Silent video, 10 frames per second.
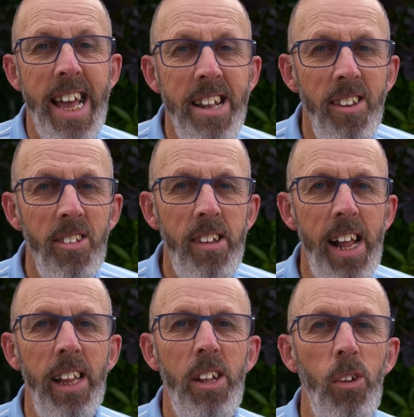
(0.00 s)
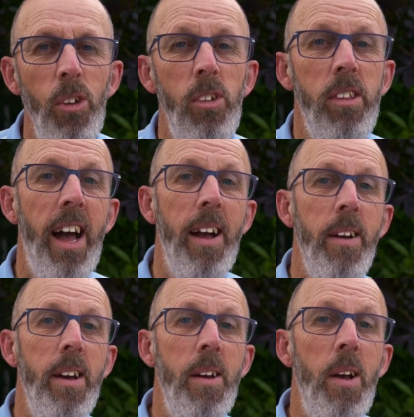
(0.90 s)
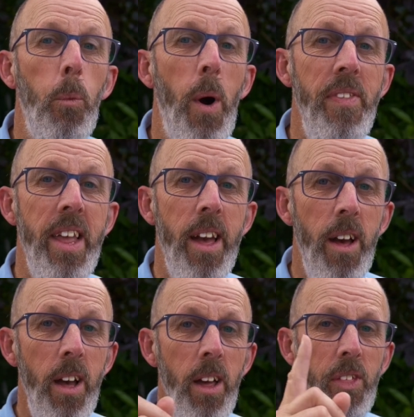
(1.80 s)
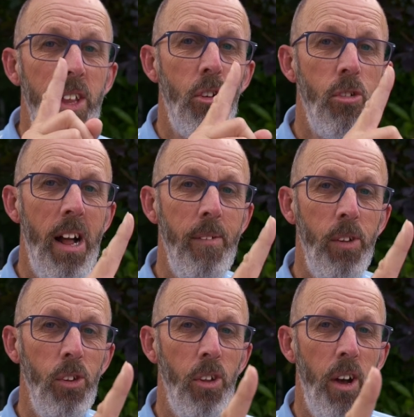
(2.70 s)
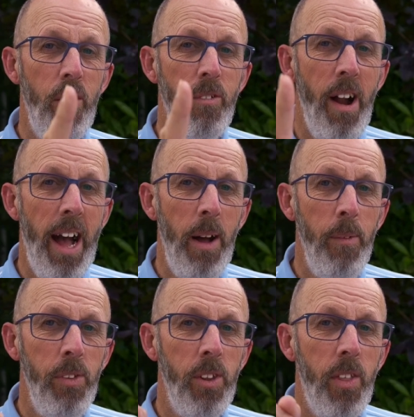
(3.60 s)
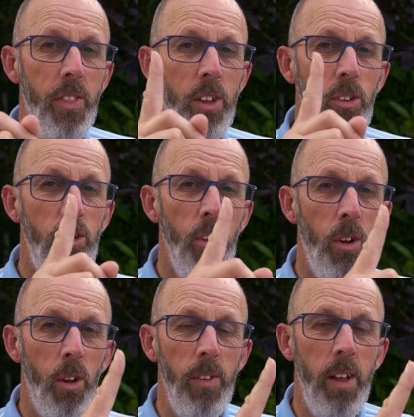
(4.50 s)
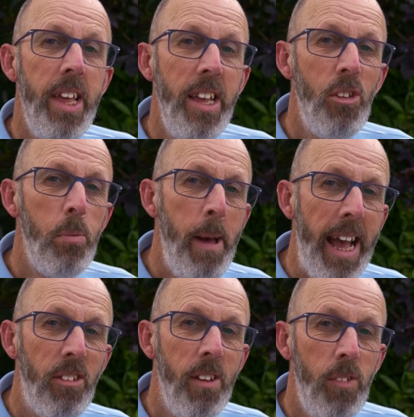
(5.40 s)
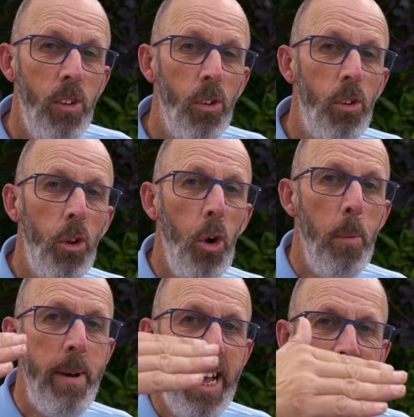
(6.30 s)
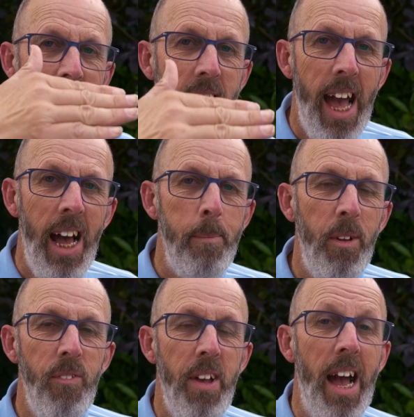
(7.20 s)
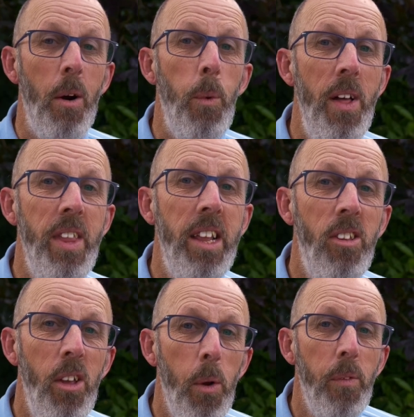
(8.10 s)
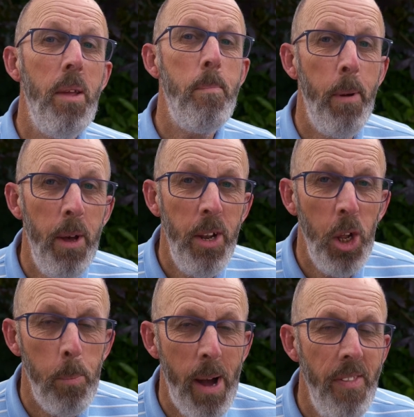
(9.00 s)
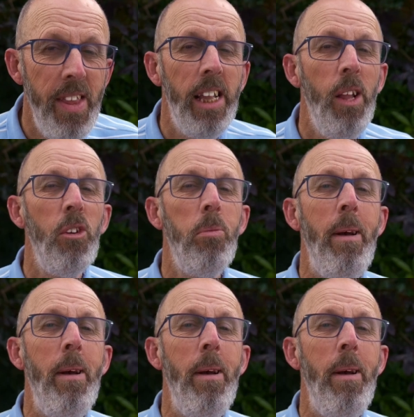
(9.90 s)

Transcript: interstellar dust, that when the Earth travels around the sun, these specks of dust come into the atmosphere, and when they do, they burn up and they look